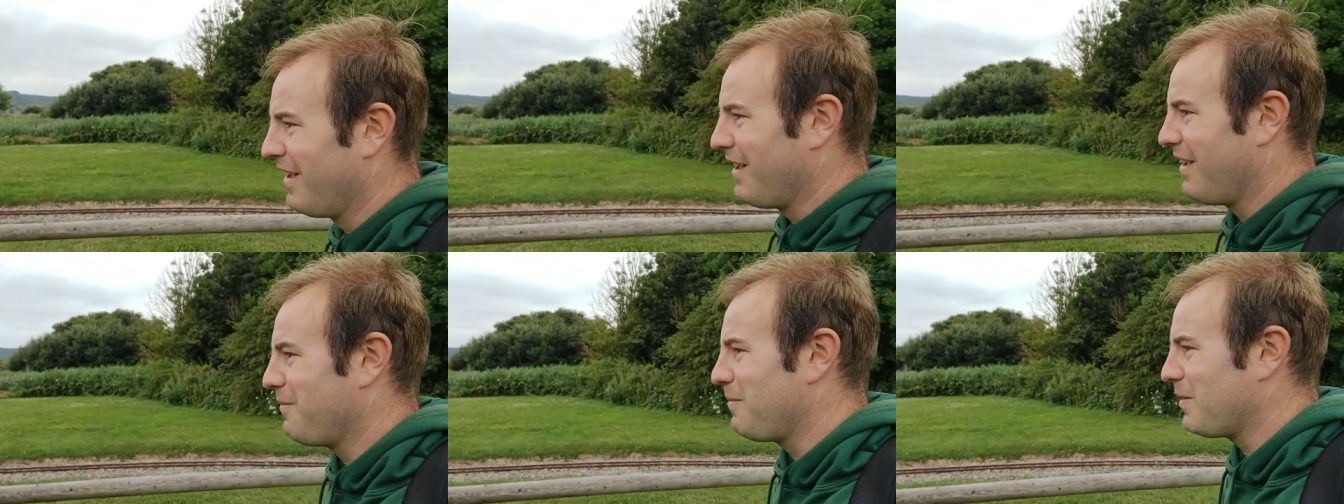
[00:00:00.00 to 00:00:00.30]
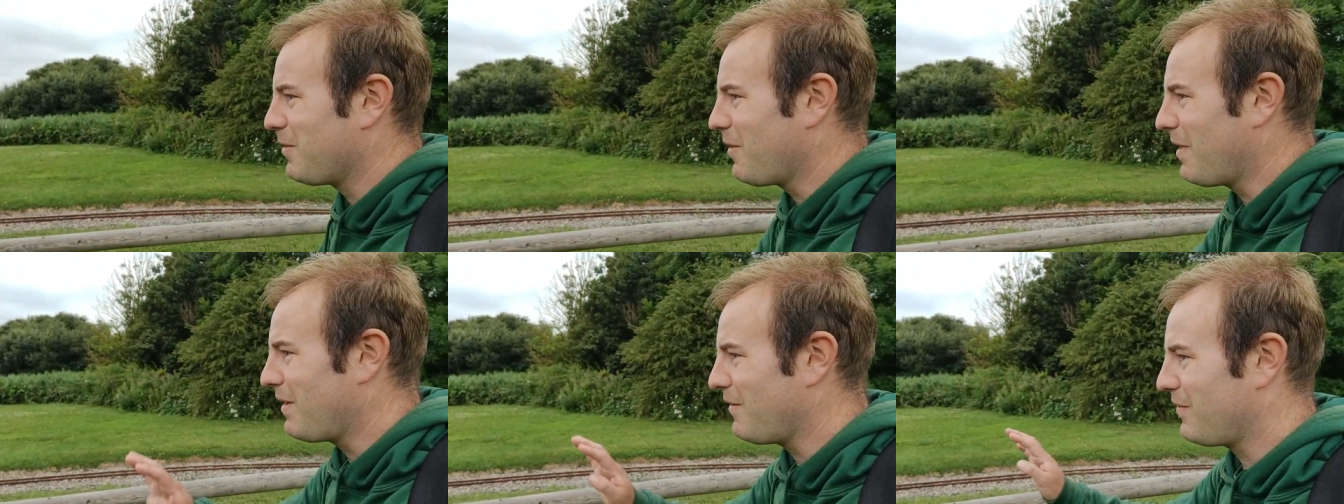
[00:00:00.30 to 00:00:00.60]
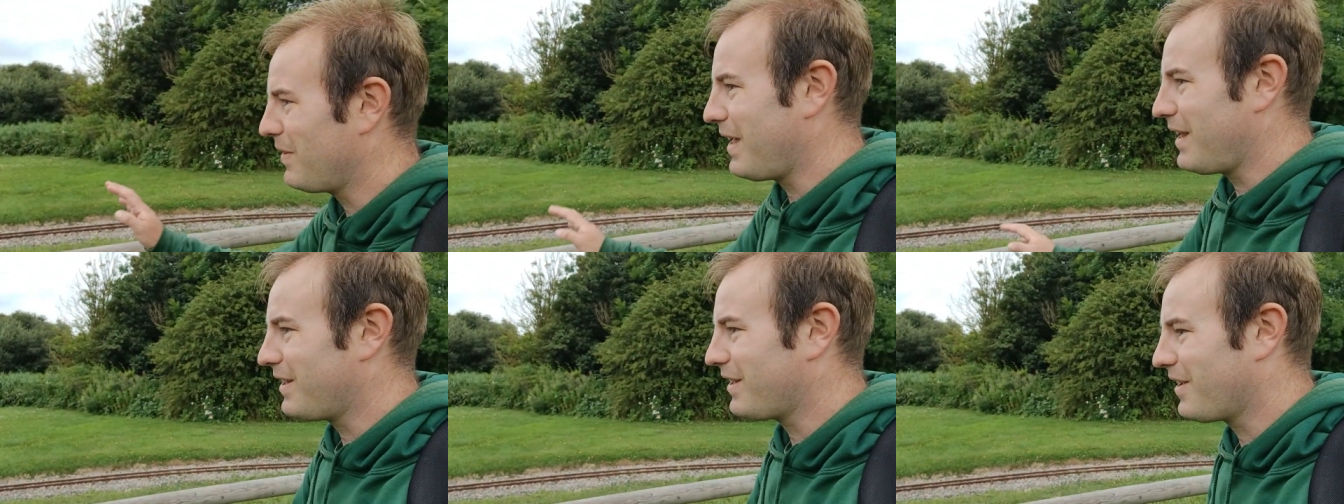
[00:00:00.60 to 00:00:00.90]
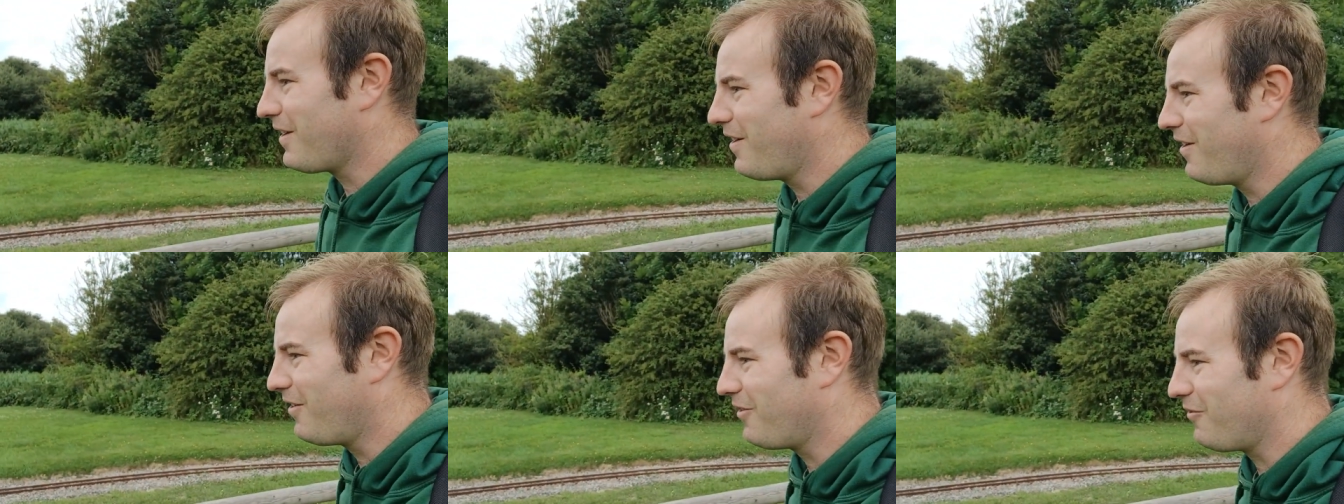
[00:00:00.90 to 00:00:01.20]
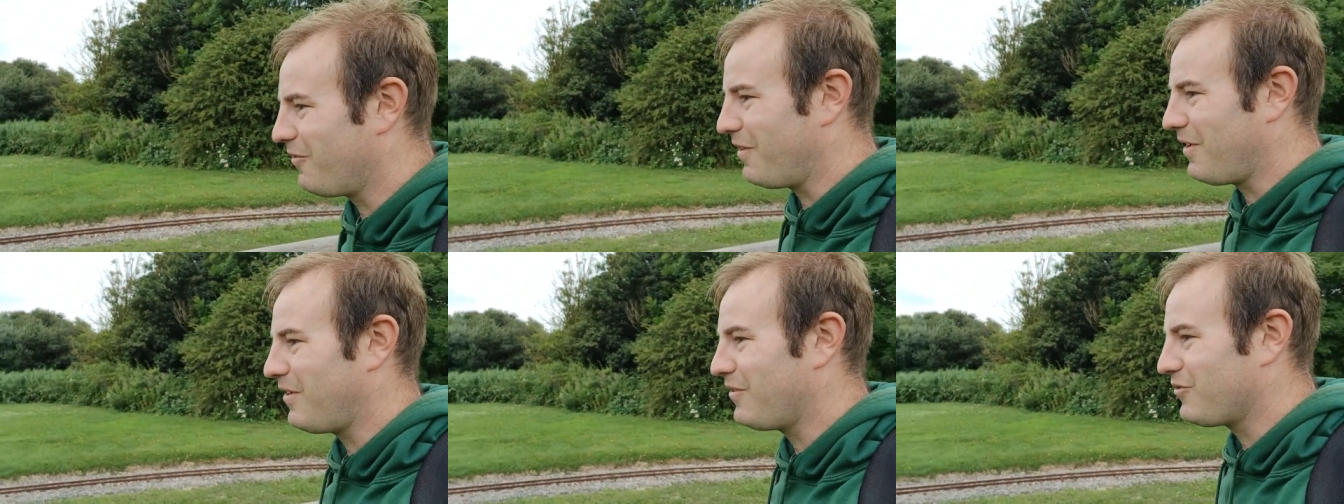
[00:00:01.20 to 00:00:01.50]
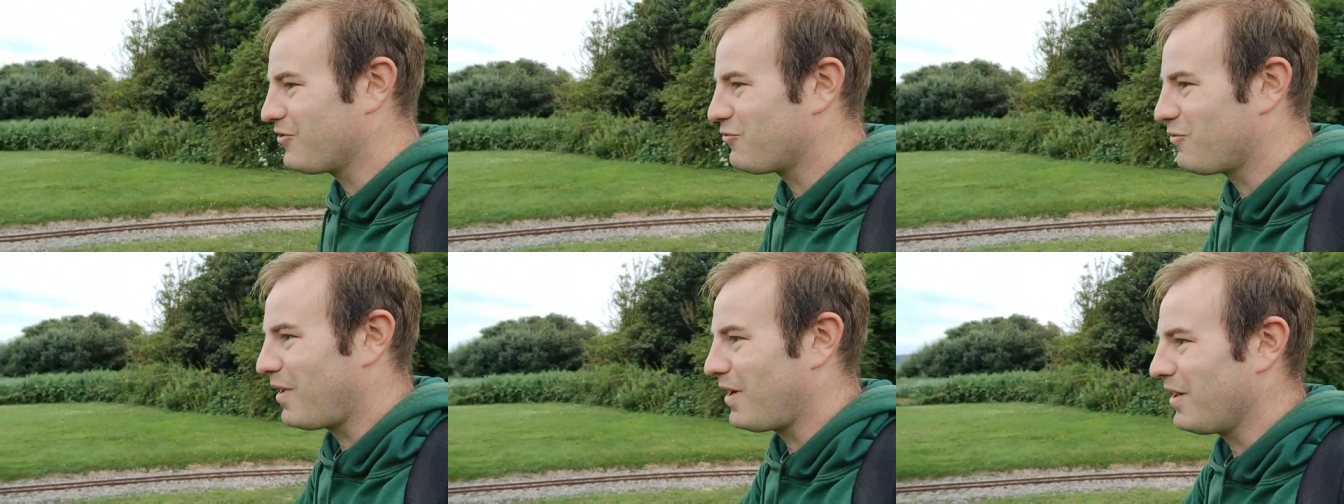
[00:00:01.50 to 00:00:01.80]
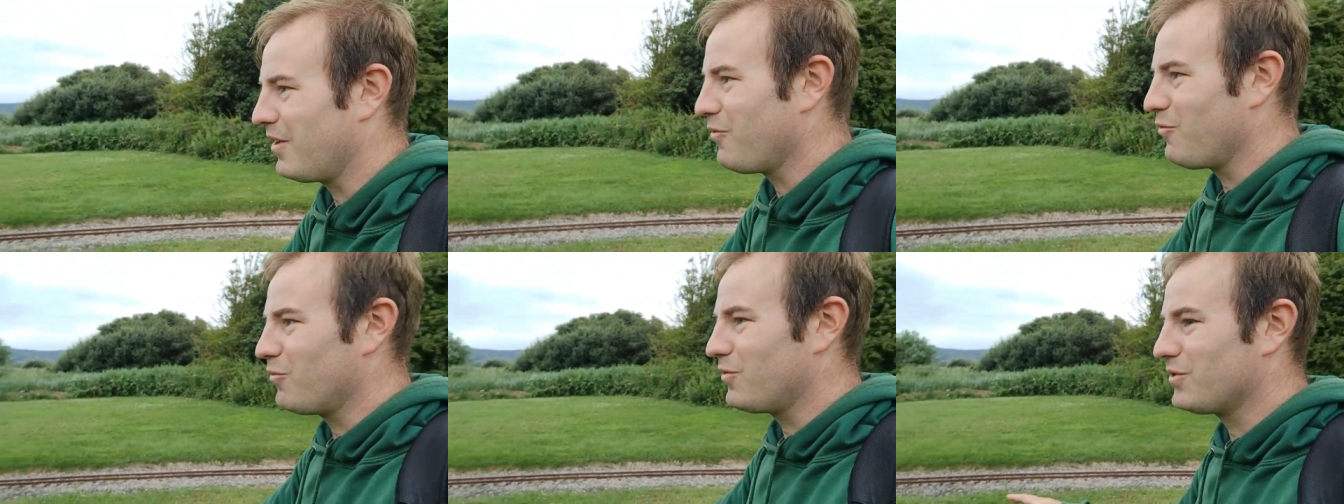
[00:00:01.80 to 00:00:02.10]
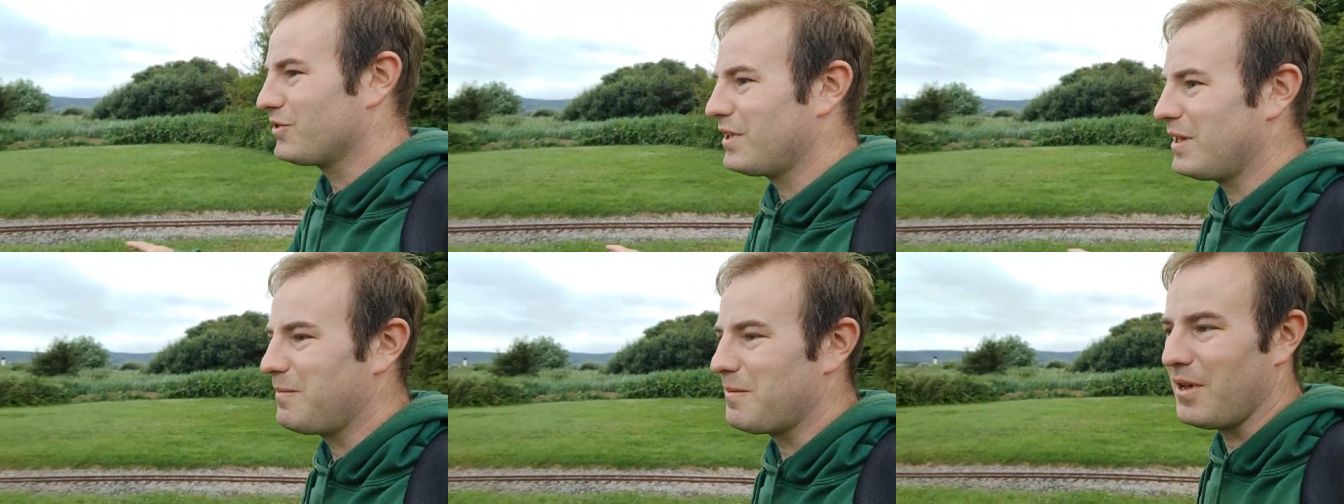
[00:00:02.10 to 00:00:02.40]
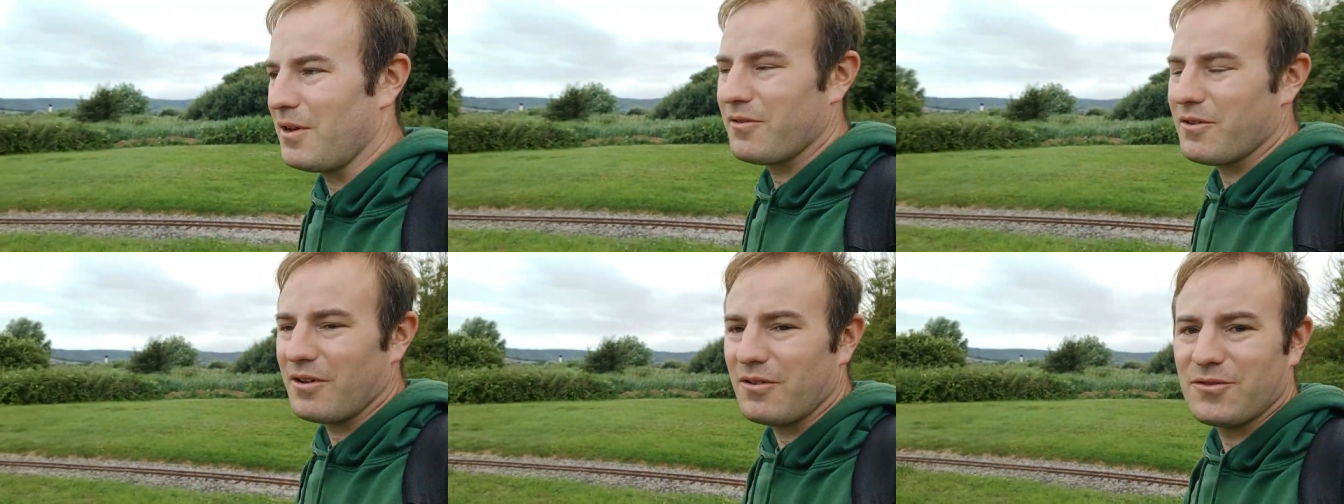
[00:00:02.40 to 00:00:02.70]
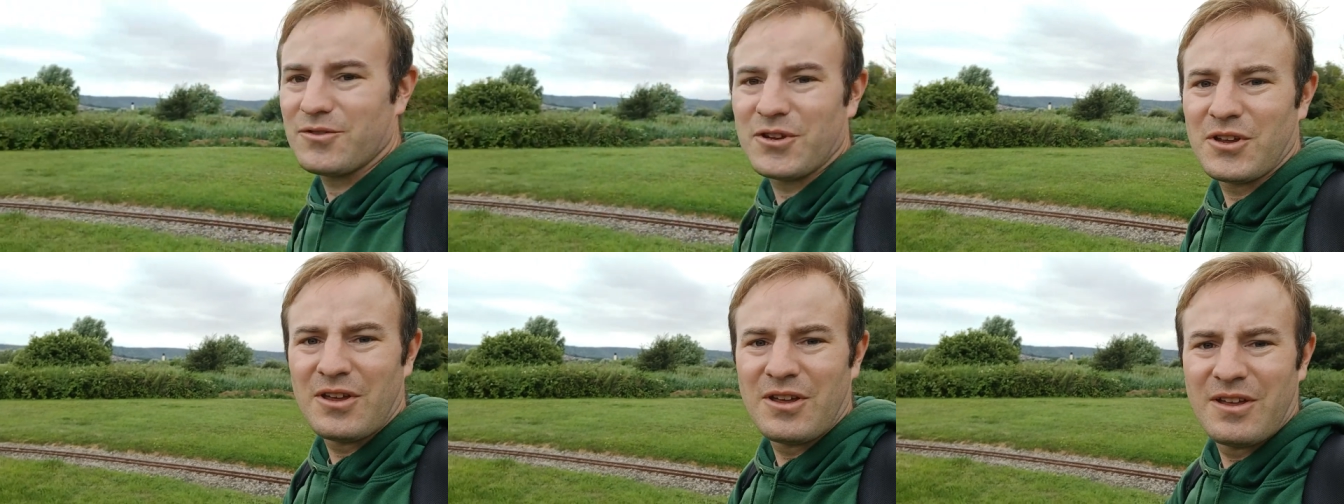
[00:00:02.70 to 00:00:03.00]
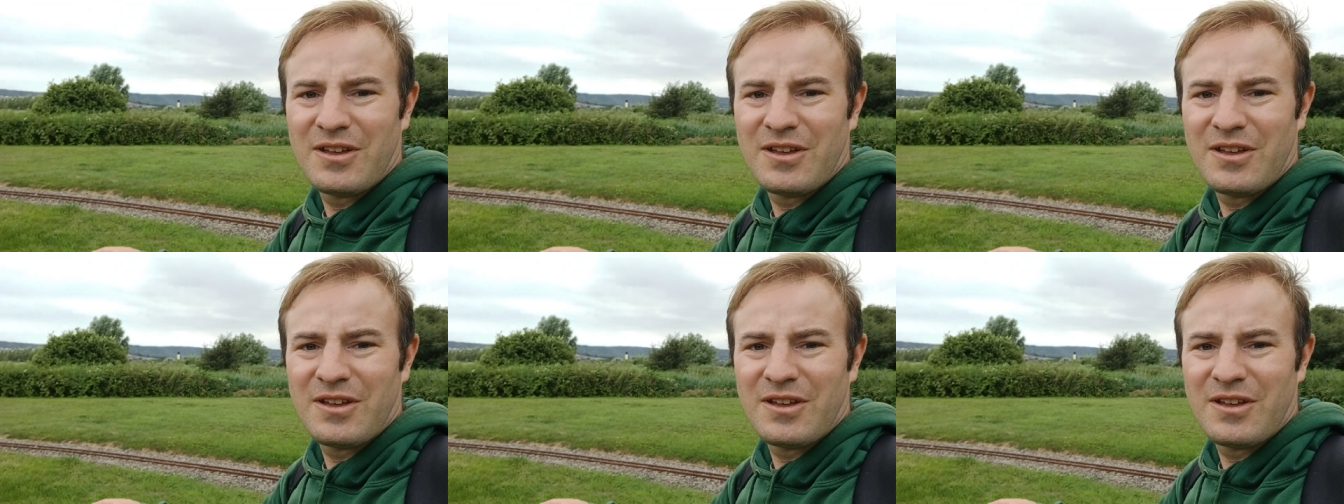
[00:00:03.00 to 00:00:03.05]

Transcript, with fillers: It'd be great if they had a gala and they are just running all the steam locos,